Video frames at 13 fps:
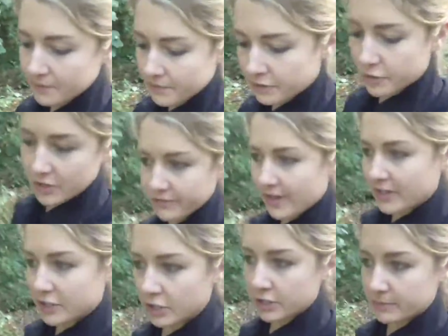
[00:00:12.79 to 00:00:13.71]
stress
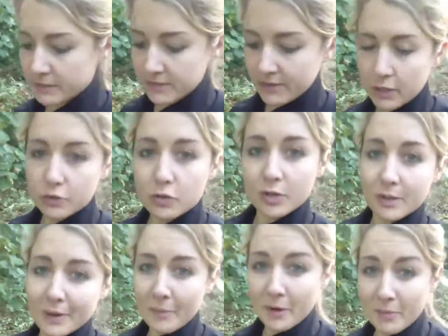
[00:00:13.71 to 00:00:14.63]
fracture specifically you're talking
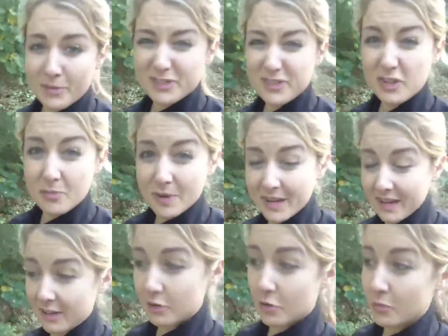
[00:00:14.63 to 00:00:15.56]
about, but I'm
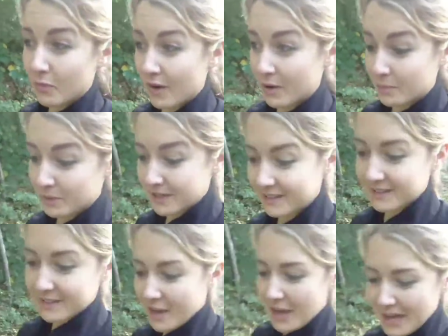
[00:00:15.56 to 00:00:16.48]
assuming you're a runner
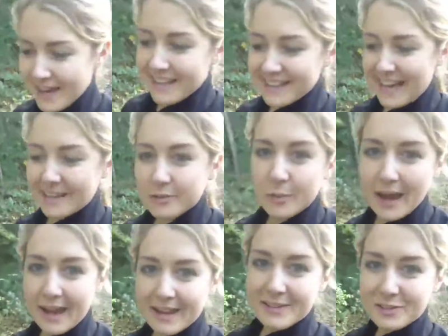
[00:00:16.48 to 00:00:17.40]
because that's
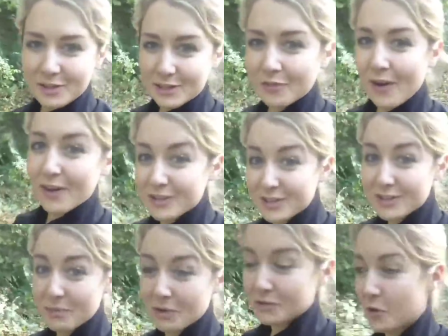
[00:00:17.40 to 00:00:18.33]
where stress fractures
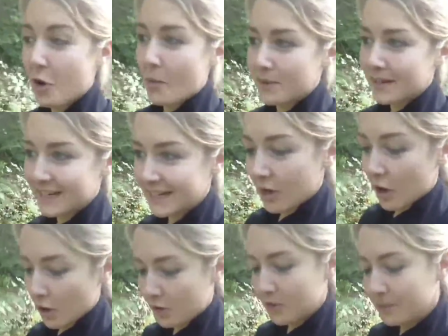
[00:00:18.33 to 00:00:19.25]
are most commonly
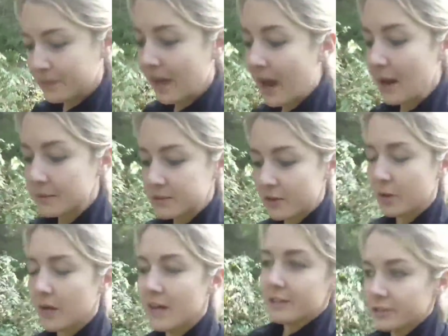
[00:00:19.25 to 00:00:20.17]
known. So
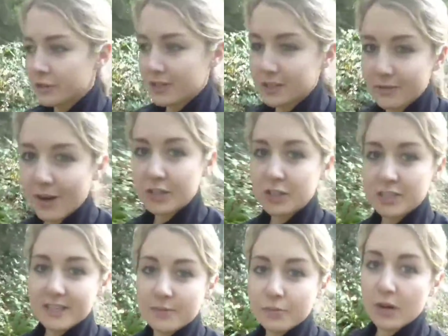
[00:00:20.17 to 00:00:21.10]
stress
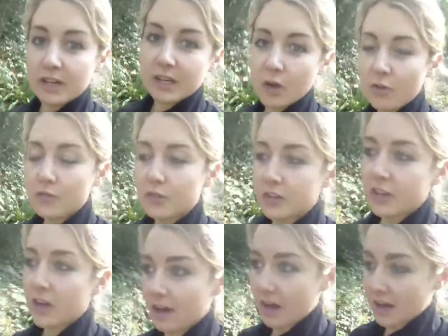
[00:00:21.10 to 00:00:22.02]
fractures in running often
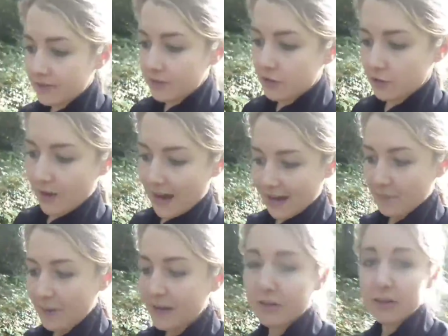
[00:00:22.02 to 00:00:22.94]
occur if you've had
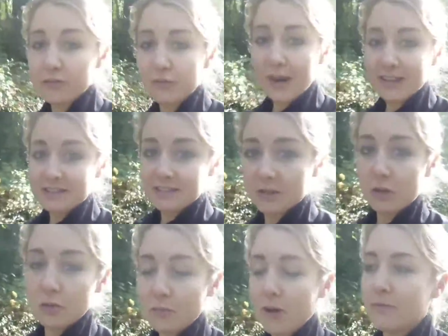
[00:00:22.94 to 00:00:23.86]
a period of rest. So
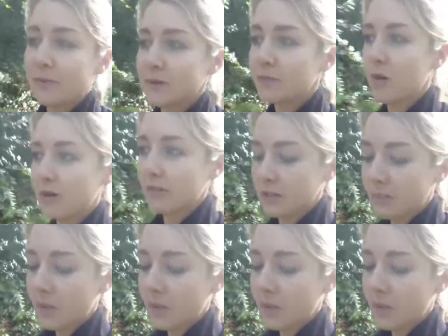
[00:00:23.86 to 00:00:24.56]
you might have been a runner in the